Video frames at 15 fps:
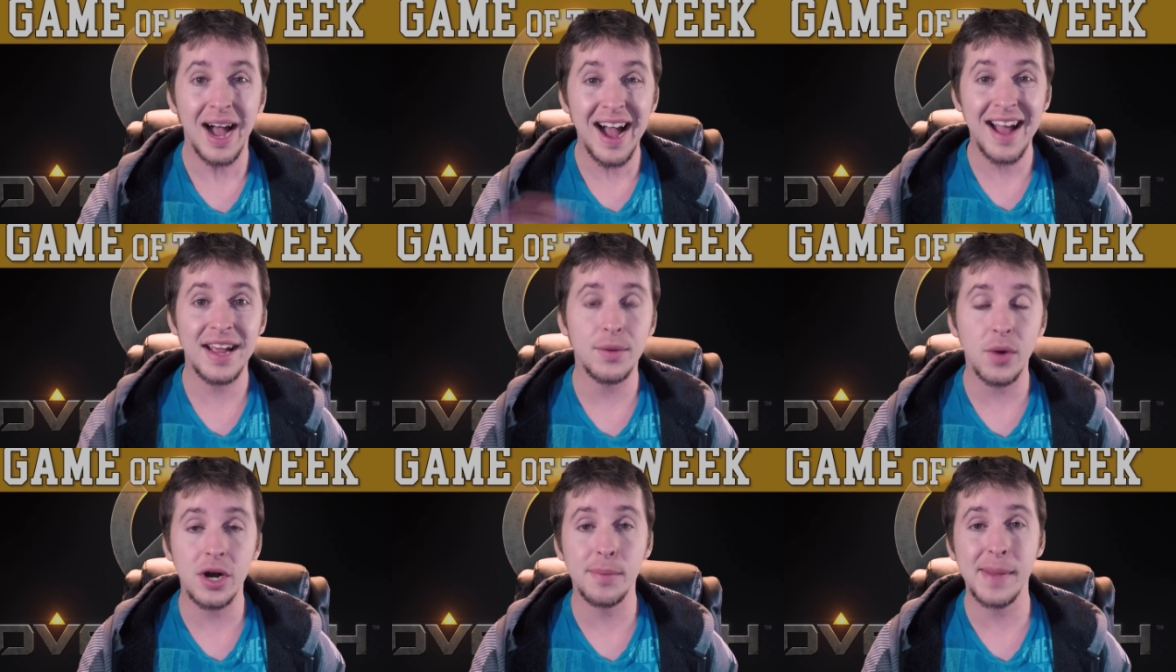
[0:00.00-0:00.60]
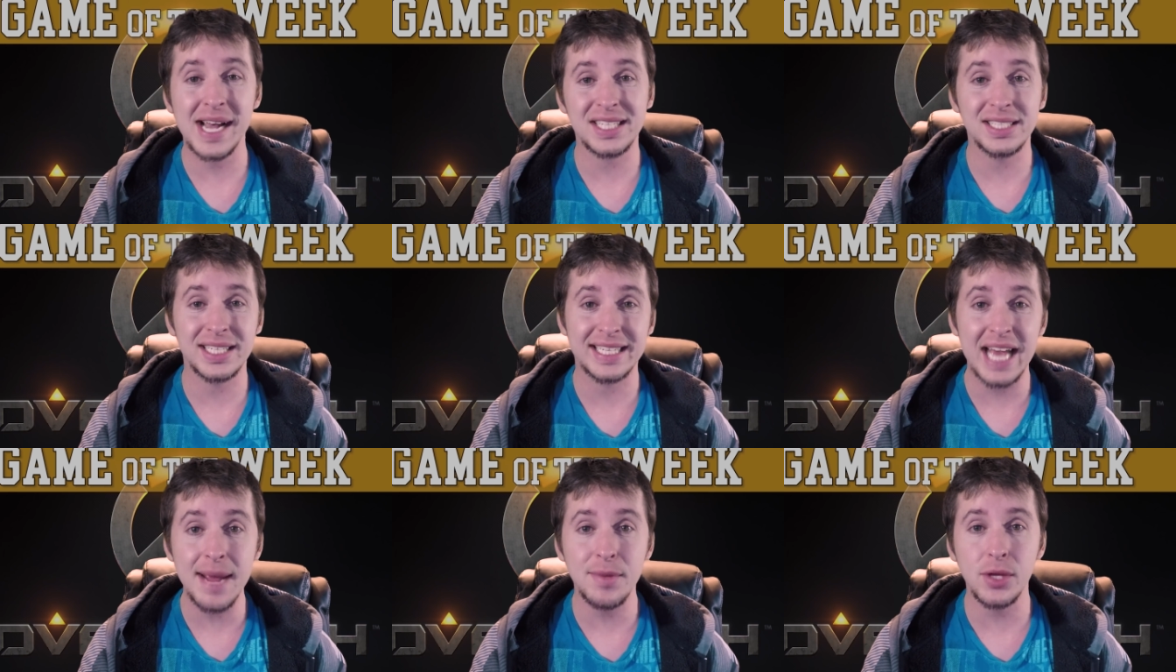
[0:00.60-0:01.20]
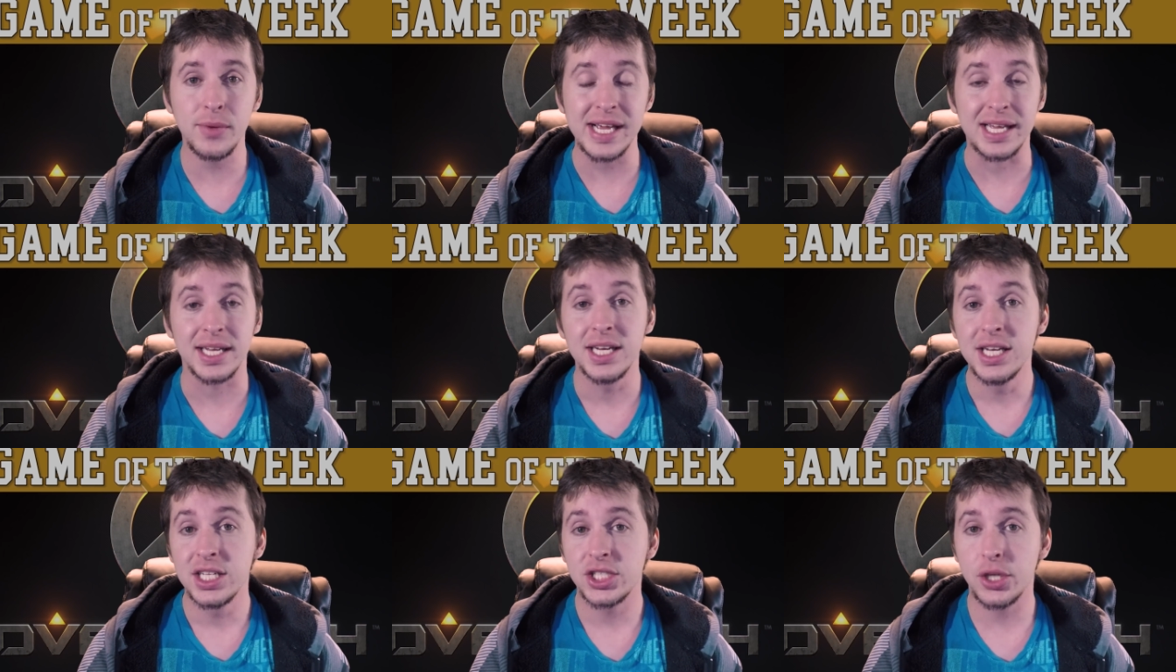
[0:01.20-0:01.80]
Hi, and welcome back to Game of the
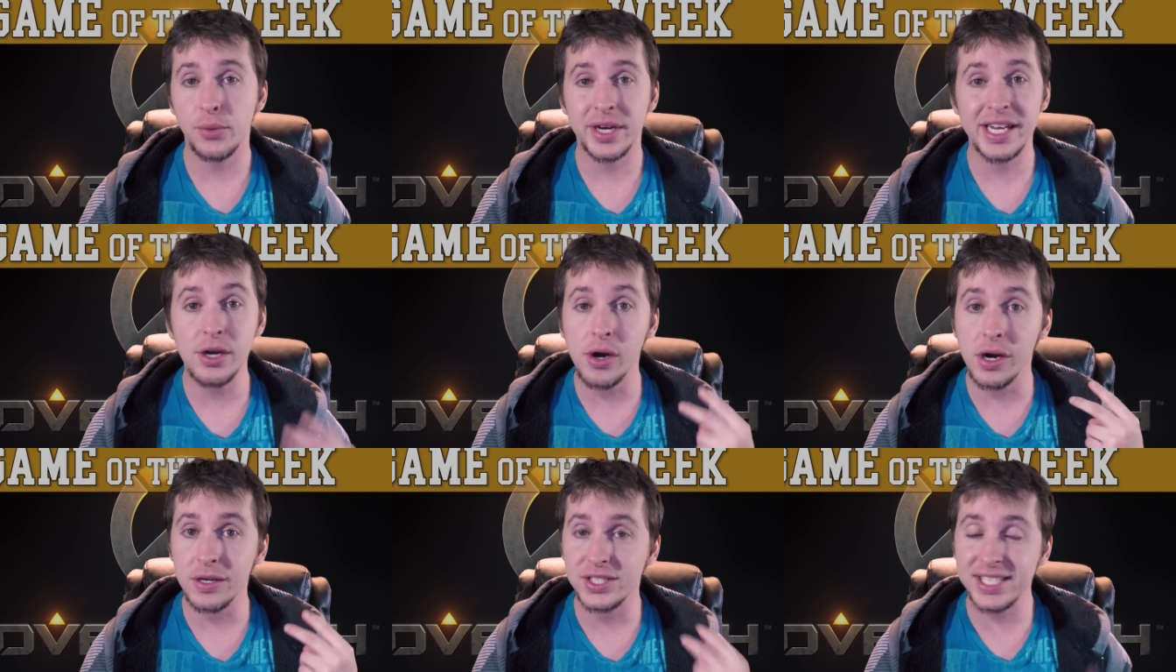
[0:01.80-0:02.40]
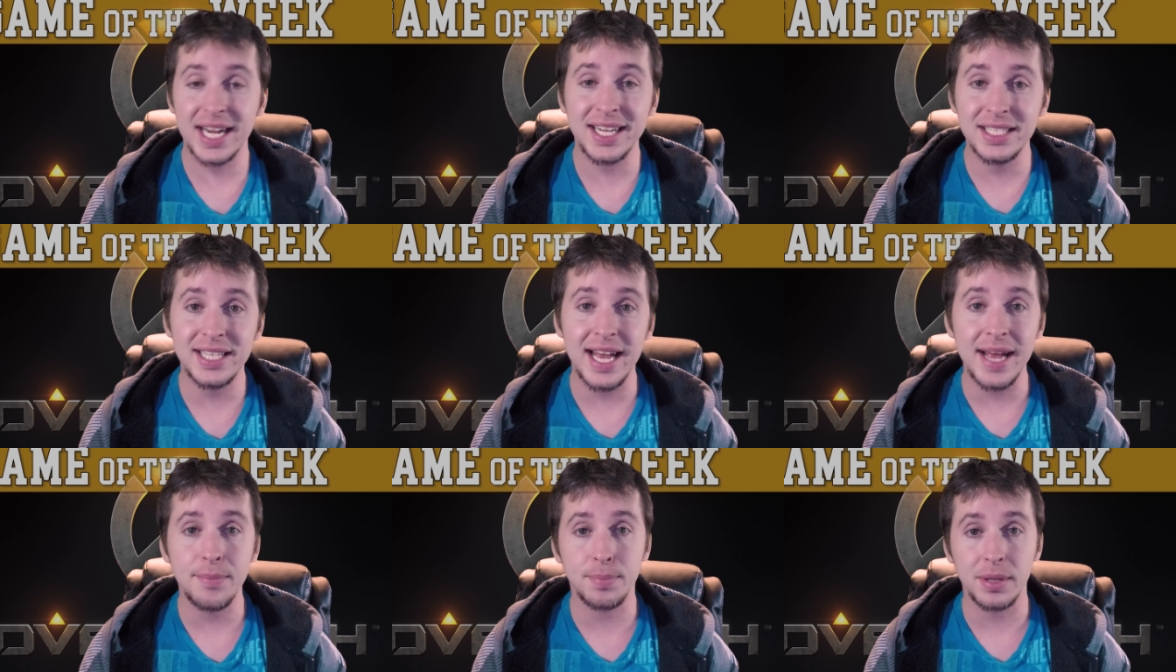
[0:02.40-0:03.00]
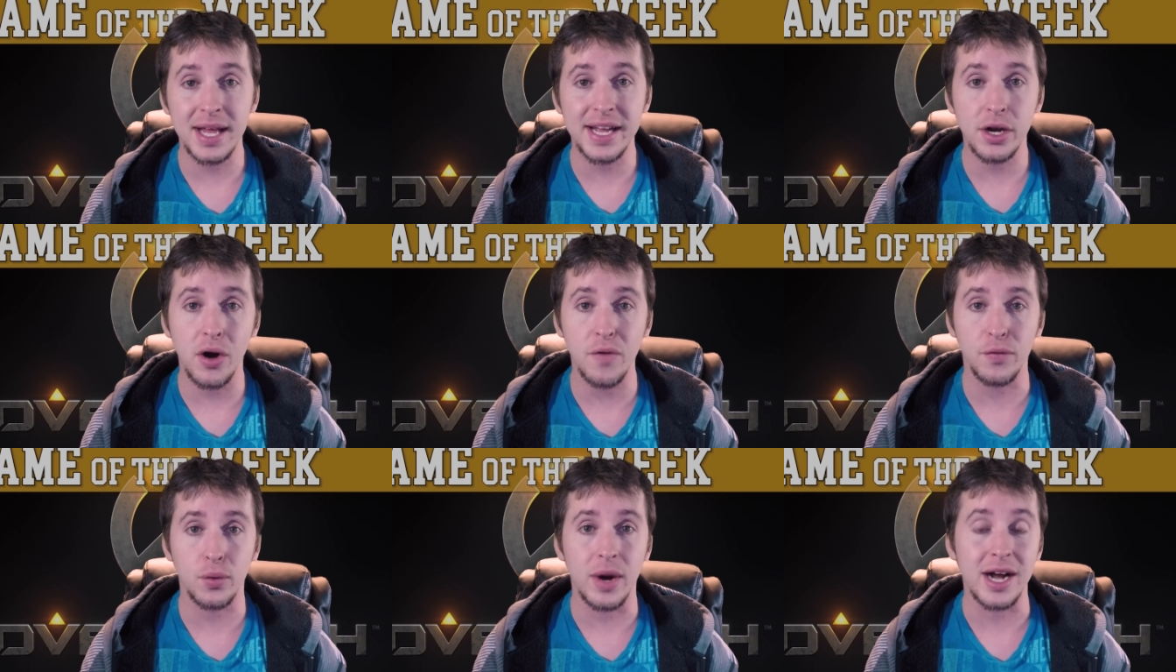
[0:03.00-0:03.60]
Week. So we're here on our second day playing
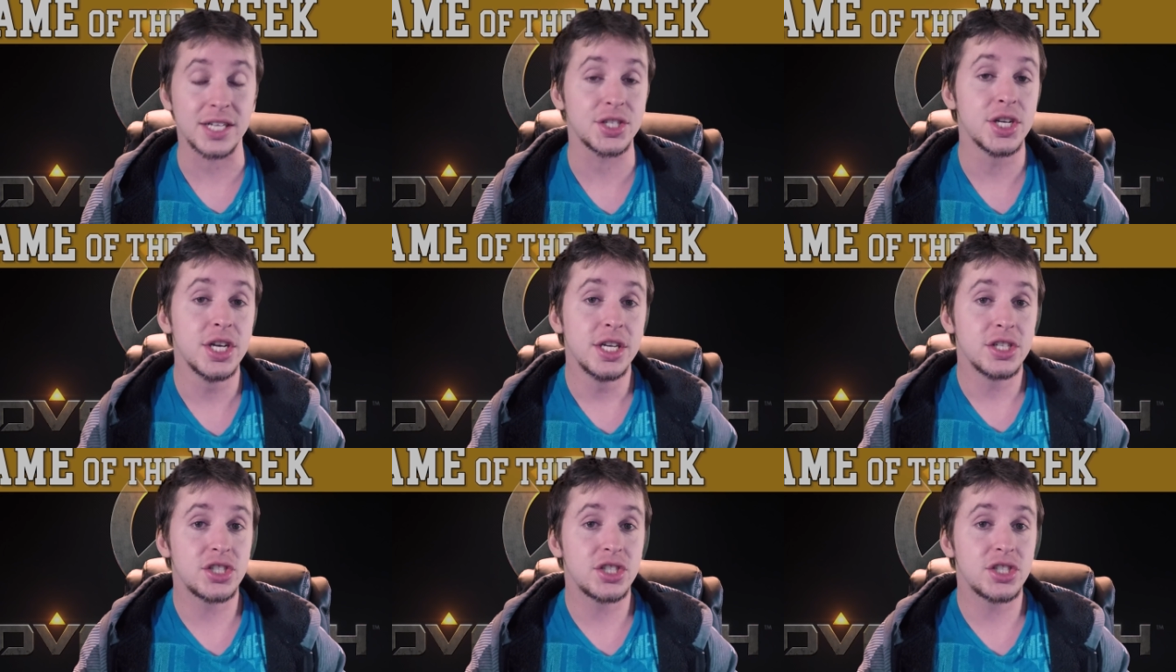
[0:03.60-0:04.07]
Overwatch.